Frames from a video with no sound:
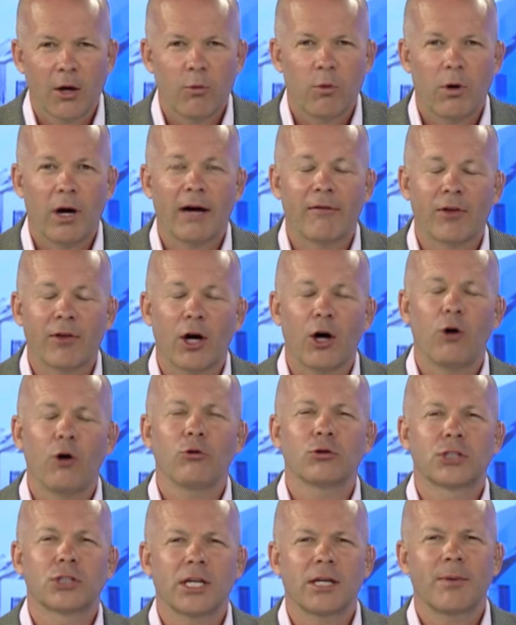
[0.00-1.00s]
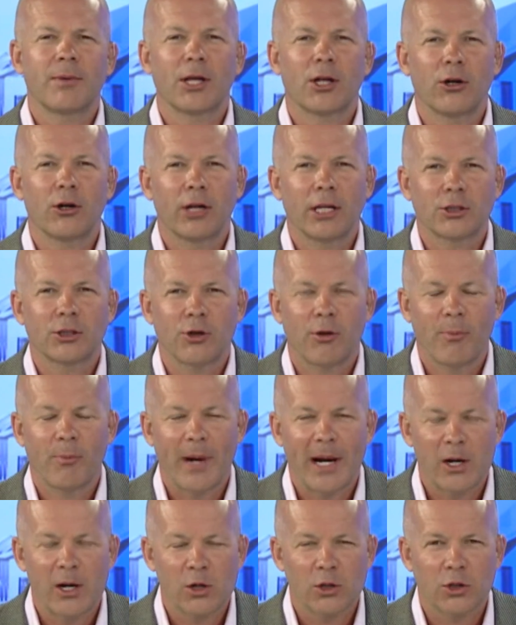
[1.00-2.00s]
We'll have the whole team, including Tom
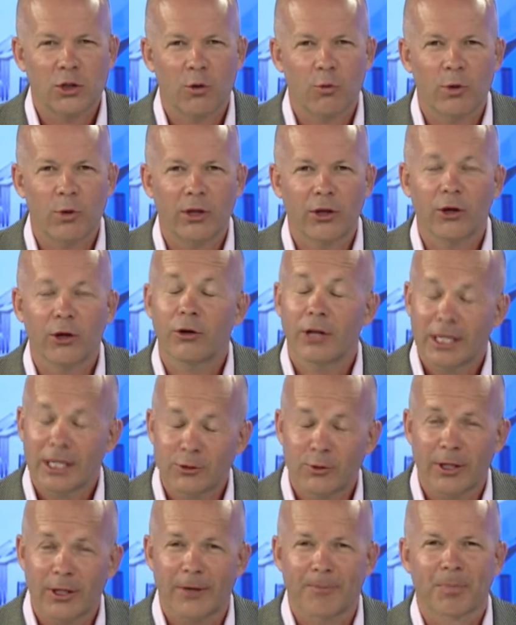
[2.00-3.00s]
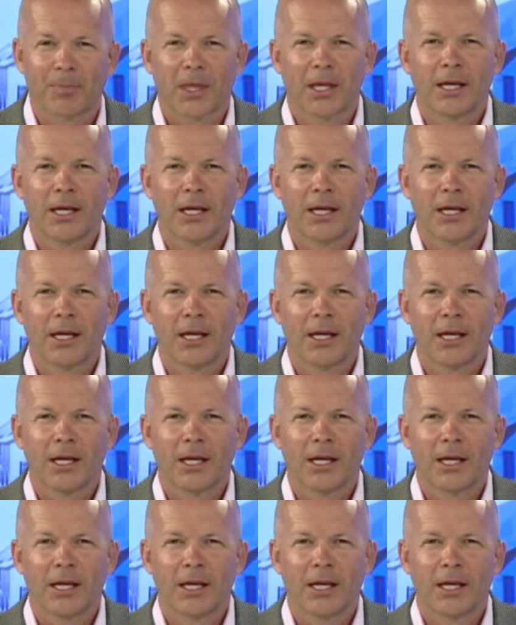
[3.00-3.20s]
Panos, with you next week.